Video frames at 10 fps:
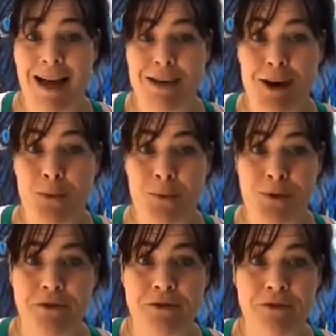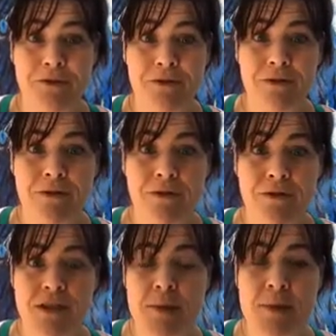don't.
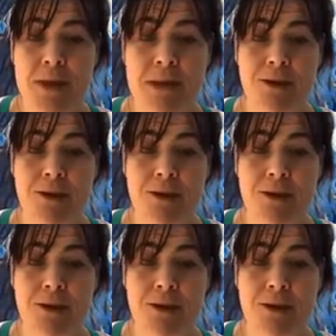To me,